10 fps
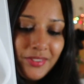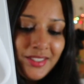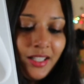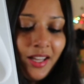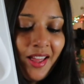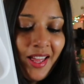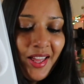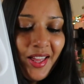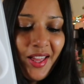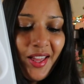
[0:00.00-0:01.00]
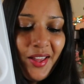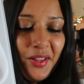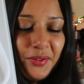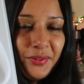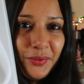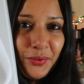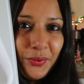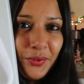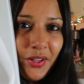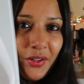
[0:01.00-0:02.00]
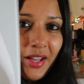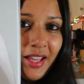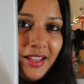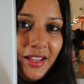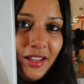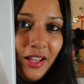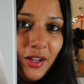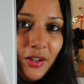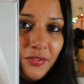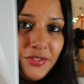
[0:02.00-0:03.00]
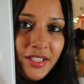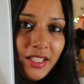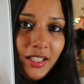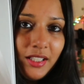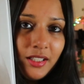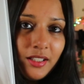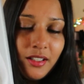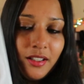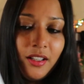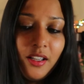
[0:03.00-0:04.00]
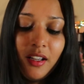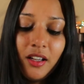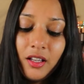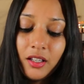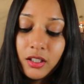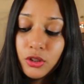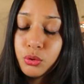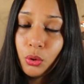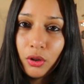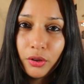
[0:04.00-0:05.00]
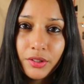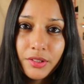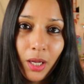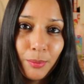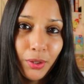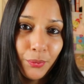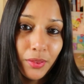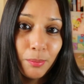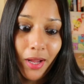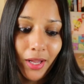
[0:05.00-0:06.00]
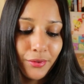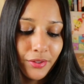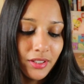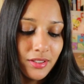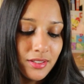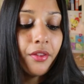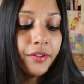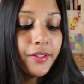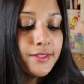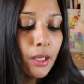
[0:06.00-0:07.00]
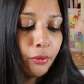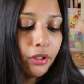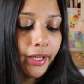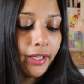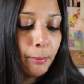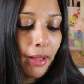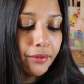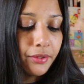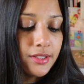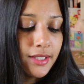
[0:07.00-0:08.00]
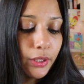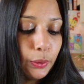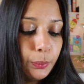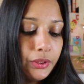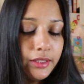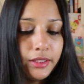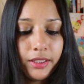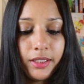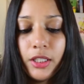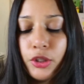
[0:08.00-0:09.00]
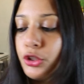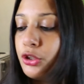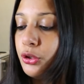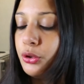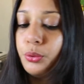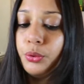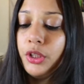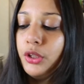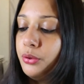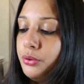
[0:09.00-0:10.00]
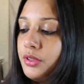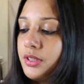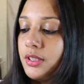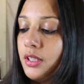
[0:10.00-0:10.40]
Ta-da! I love seeing controllers coming with batteries. They're the AA batteries that you need to use